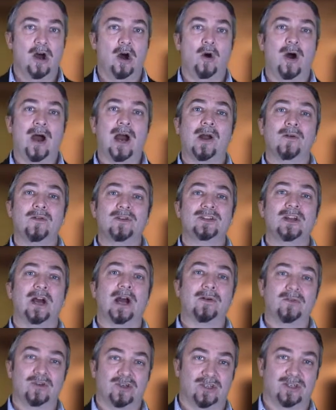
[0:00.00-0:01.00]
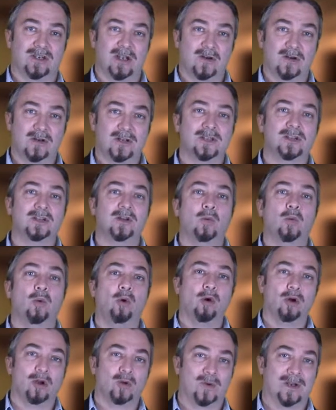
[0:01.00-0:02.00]
O'Hara's Irish Stout is an
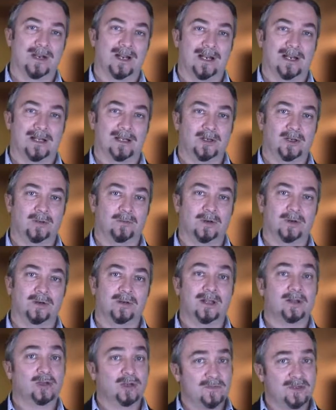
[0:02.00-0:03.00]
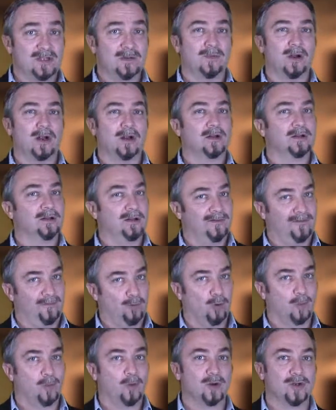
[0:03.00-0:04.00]
award winning little number that comes to market at
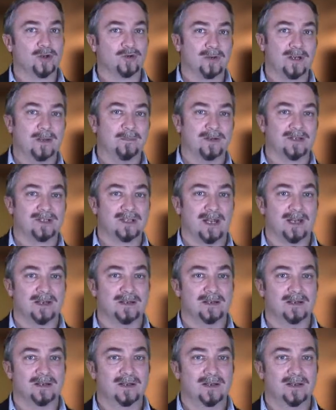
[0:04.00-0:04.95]
4.3%.